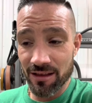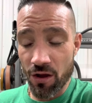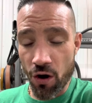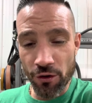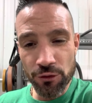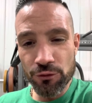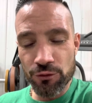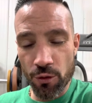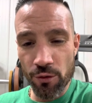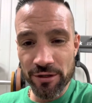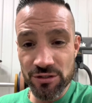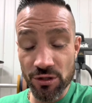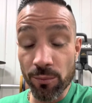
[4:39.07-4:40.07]
are you
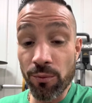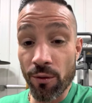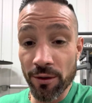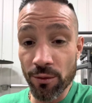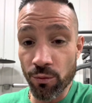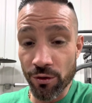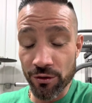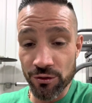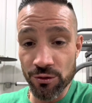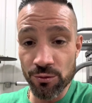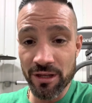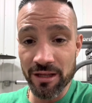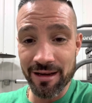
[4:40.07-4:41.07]
growing to a point where
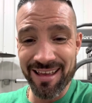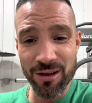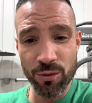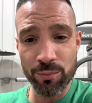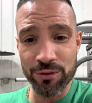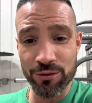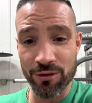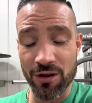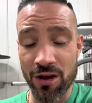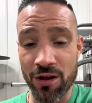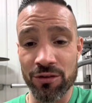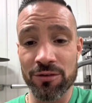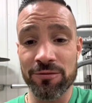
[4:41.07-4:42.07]
you can help your
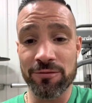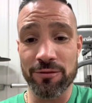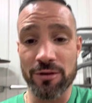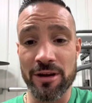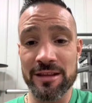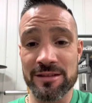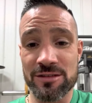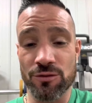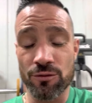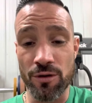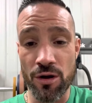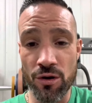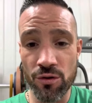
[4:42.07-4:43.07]
other friends
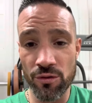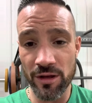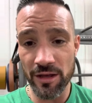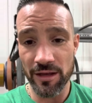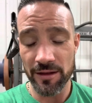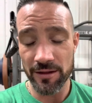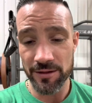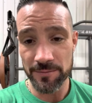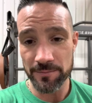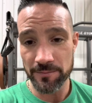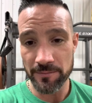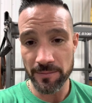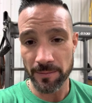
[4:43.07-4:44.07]
grow
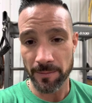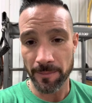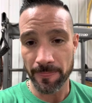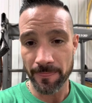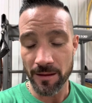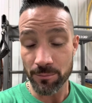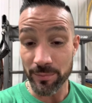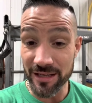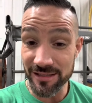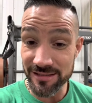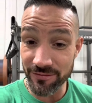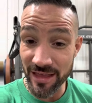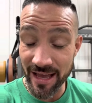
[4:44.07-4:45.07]

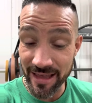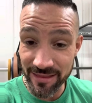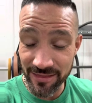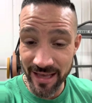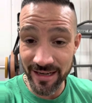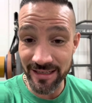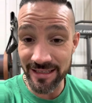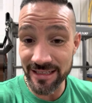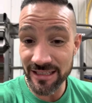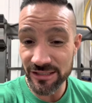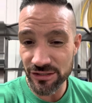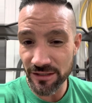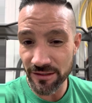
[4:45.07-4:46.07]
because of that that
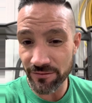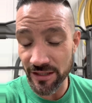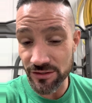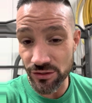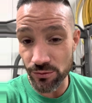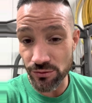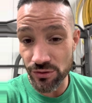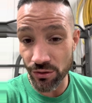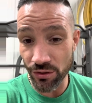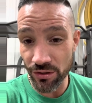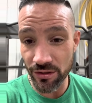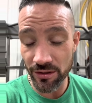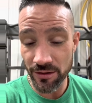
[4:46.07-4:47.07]
initiative that you
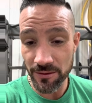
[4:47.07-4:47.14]
took